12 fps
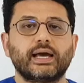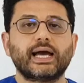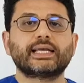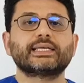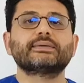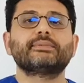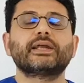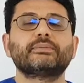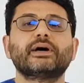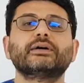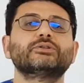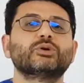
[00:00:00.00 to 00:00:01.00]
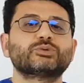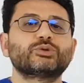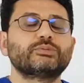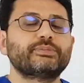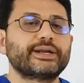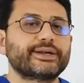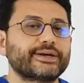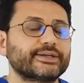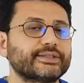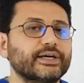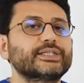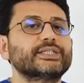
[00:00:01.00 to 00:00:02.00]
Hello everyone. I am
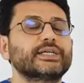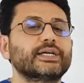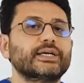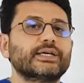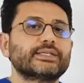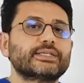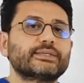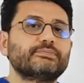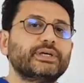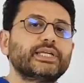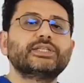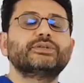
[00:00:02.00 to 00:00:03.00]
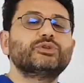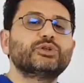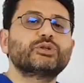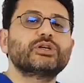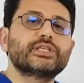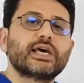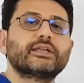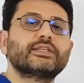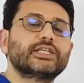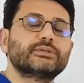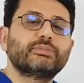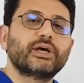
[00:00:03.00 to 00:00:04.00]
drberkkkaratas. In the first video,
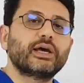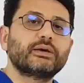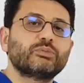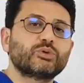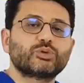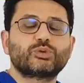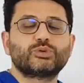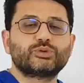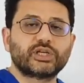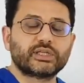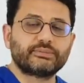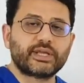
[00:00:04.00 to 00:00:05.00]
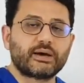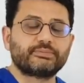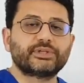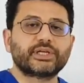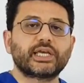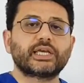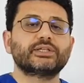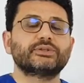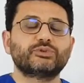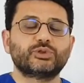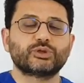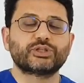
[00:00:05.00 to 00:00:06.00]
we defined erectile dysfunction. In the
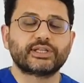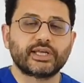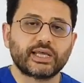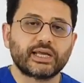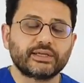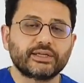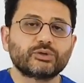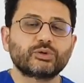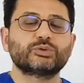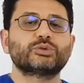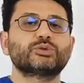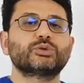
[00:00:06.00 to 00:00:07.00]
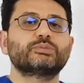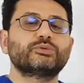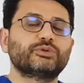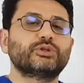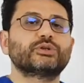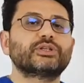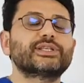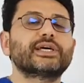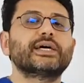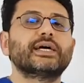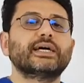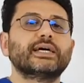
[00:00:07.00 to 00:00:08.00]
second video, we talked about the reasons.
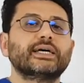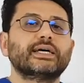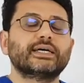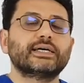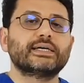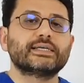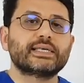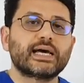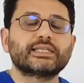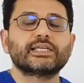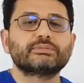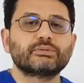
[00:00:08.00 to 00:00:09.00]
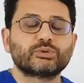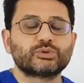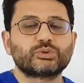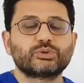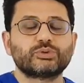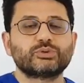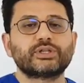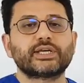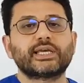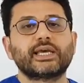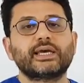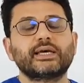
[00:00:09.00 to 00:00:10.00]
In this video, we will talk about the
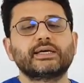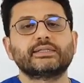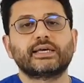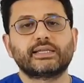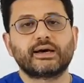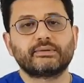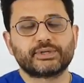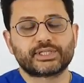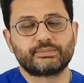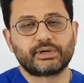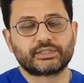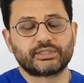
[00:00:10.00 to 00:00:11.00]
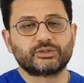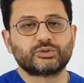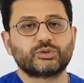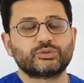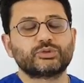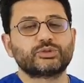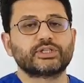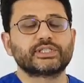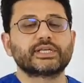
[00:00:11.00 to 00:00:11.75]
treatment steps in erectile dysfunction.